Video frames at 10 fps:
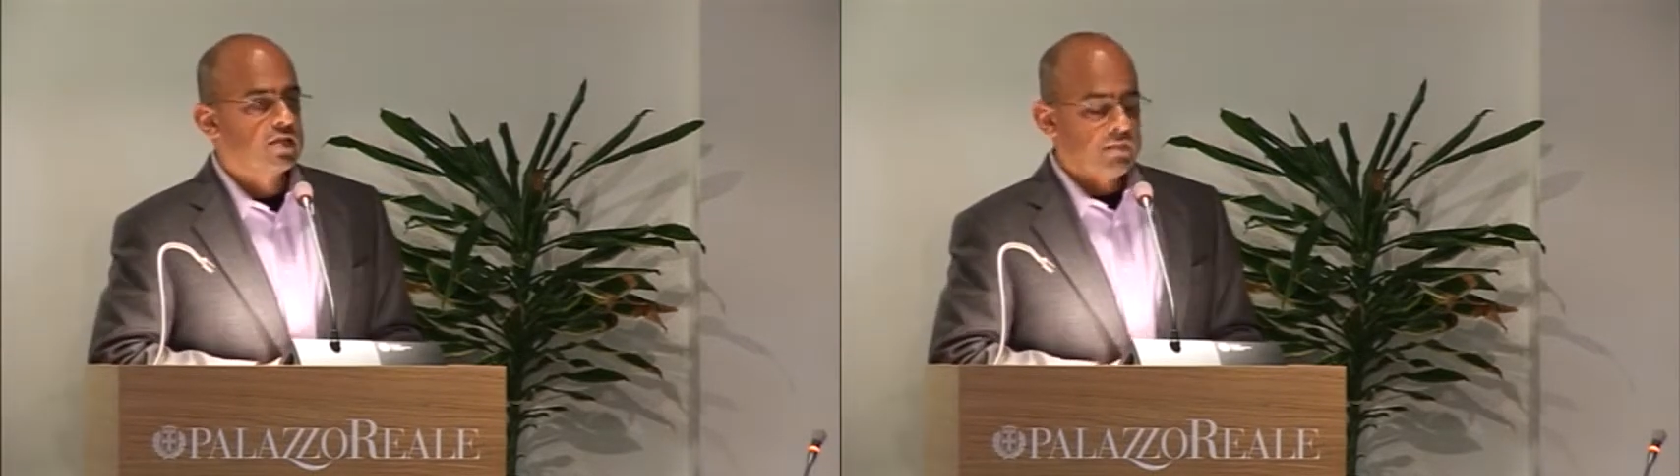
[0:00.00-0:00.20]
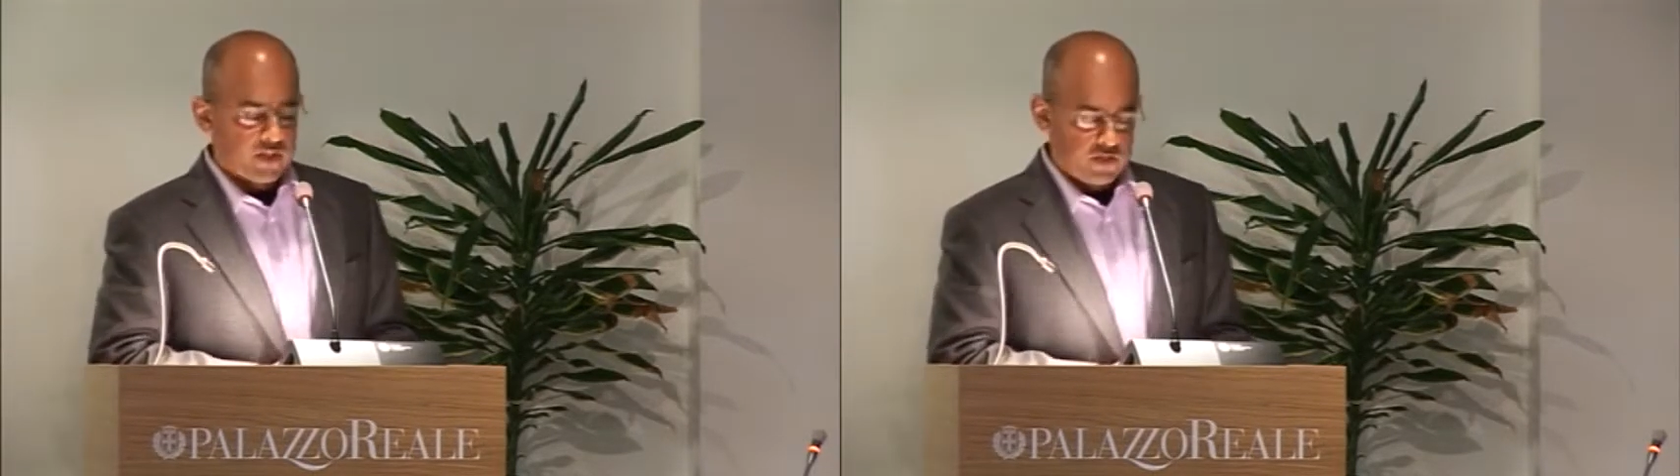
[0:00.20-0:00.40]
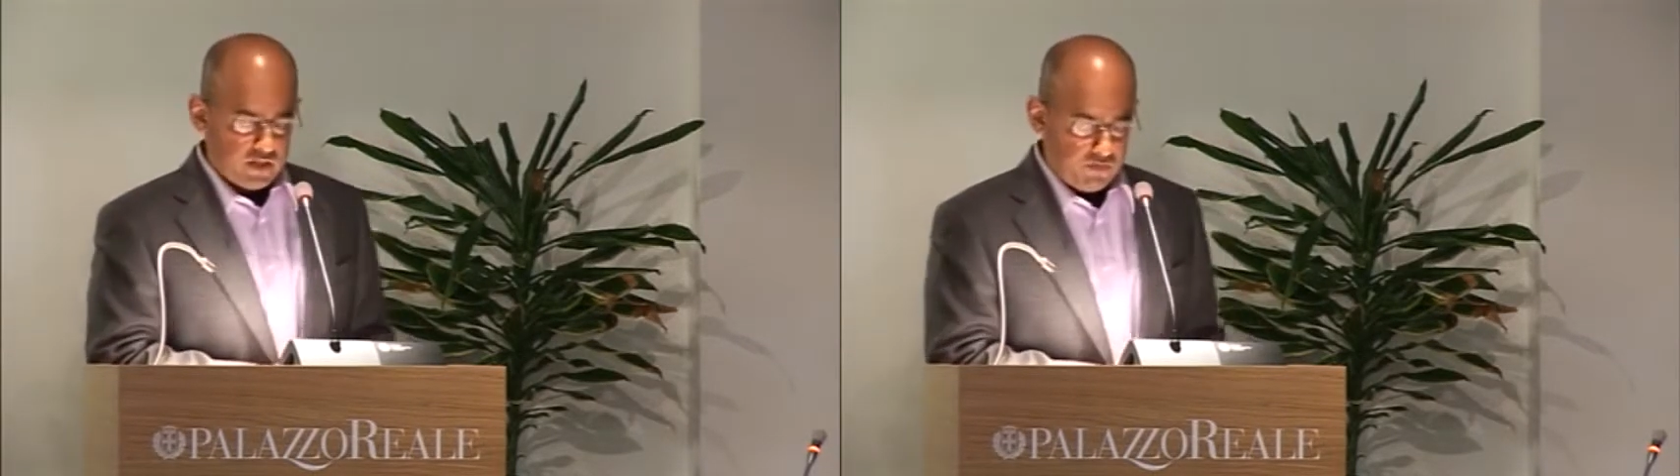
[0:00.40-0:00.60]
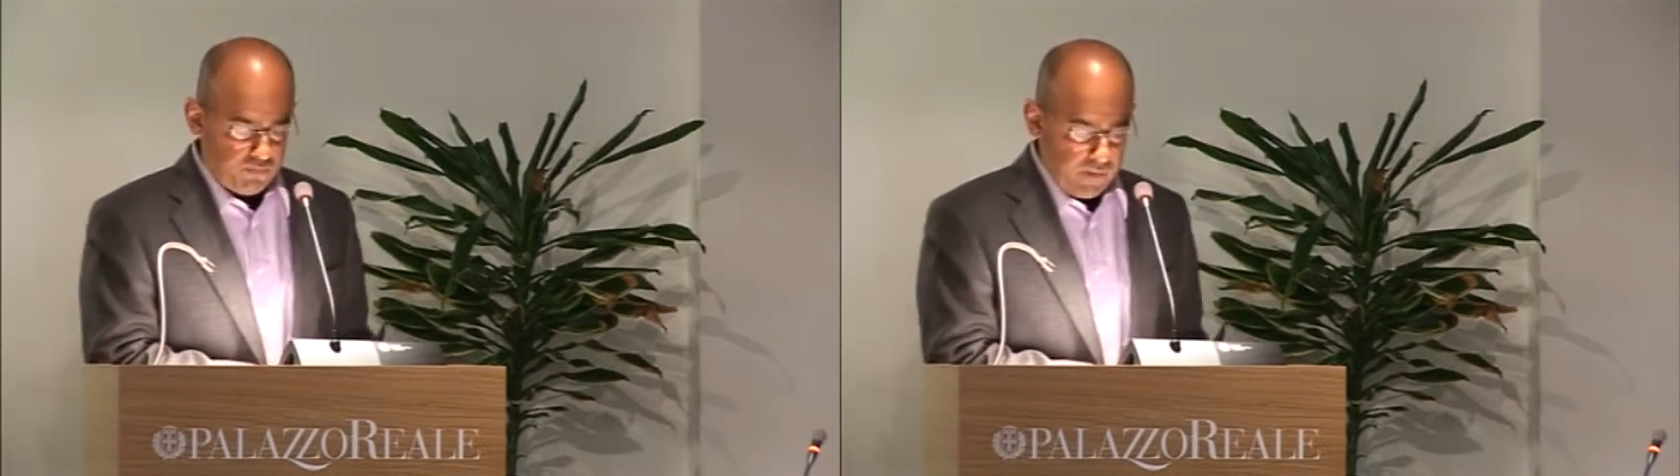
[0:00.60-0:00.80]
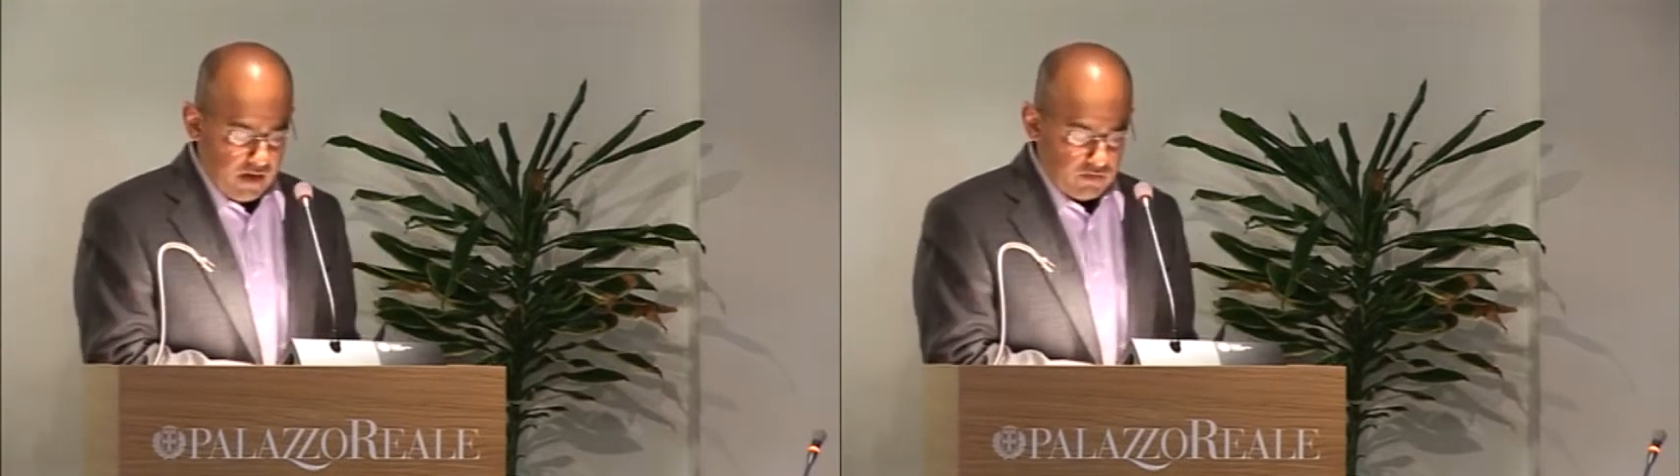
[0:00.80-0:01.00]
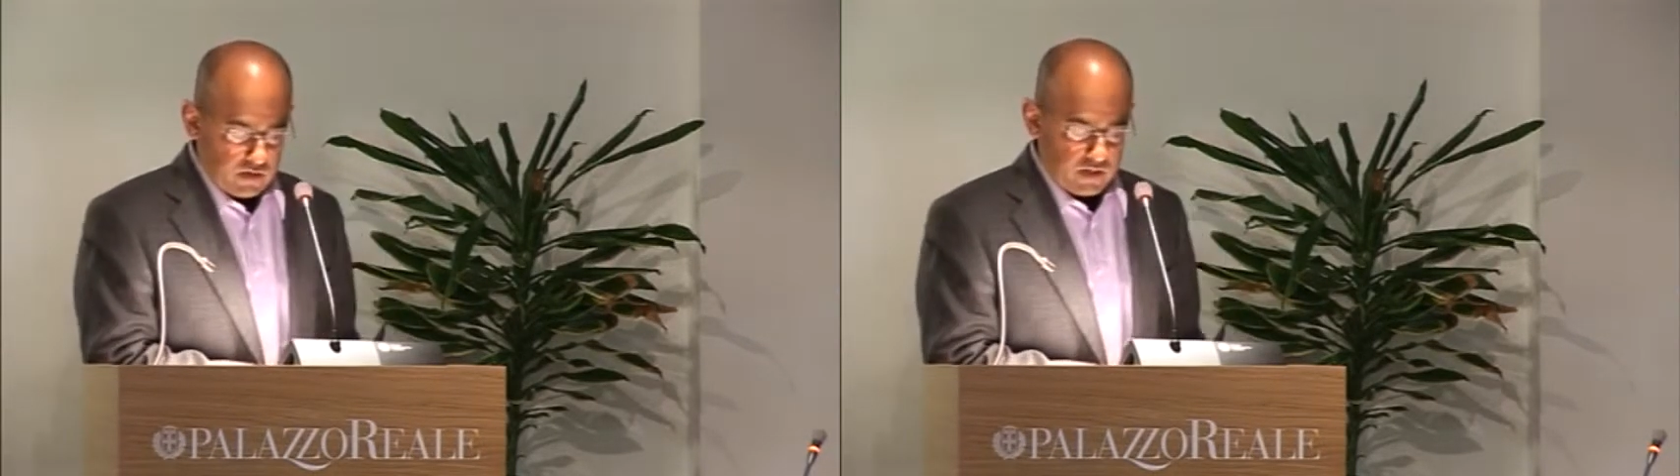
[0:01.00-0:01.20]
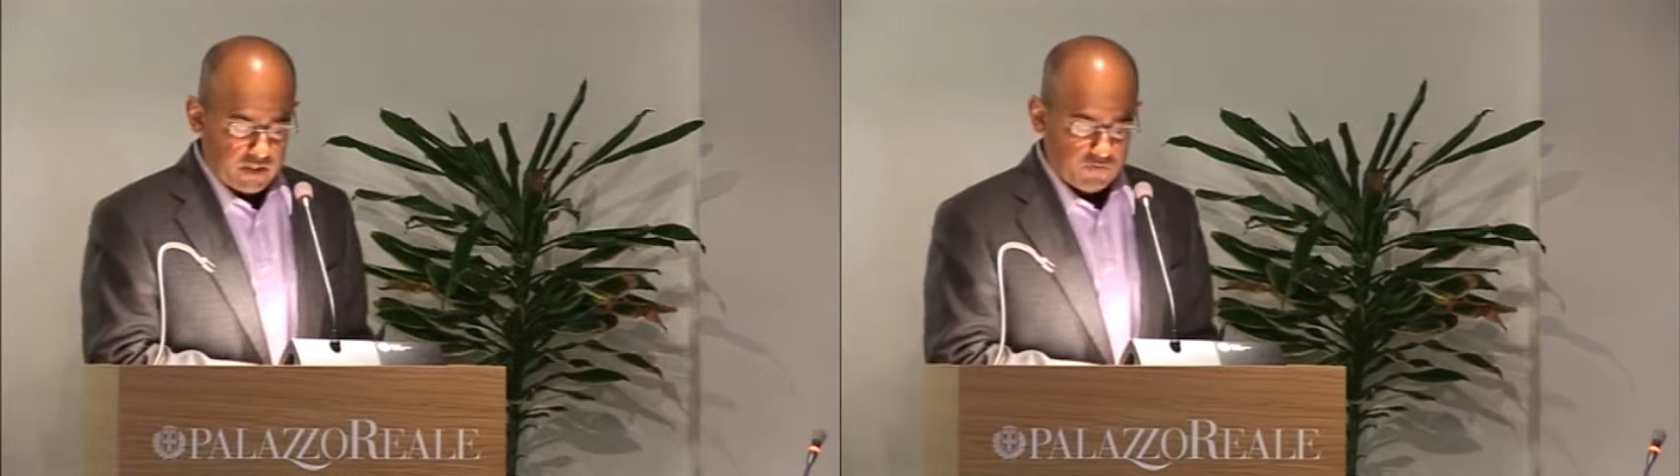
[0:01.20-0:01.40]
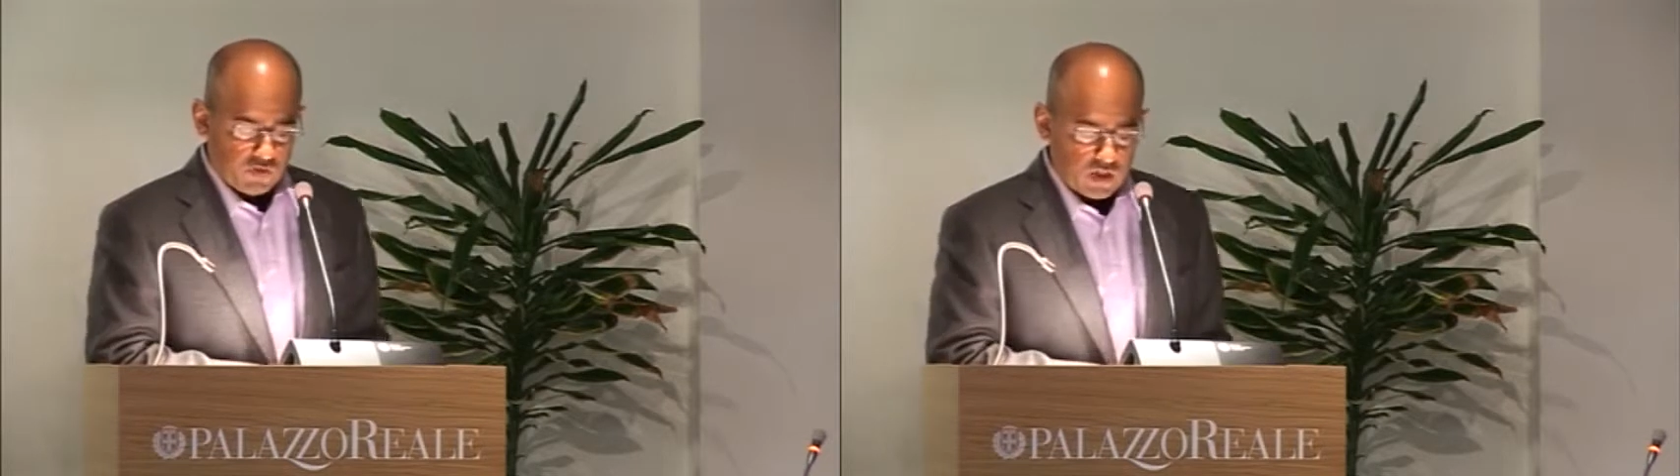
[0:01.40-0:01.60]
imaginative power
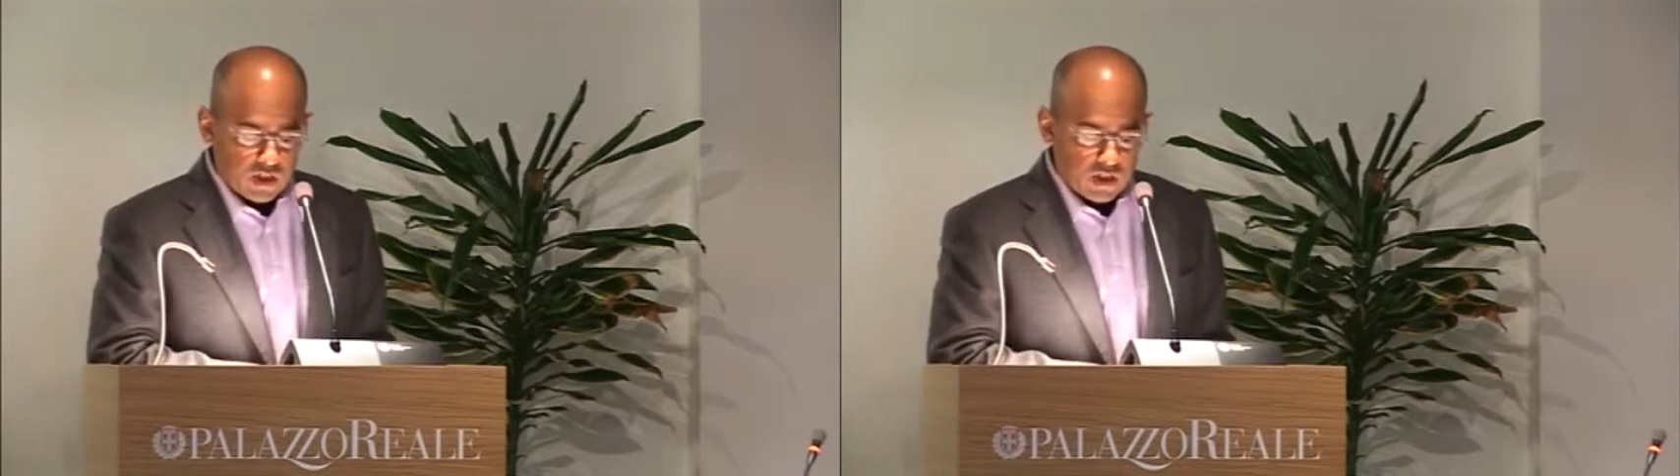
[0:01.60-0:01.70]
is for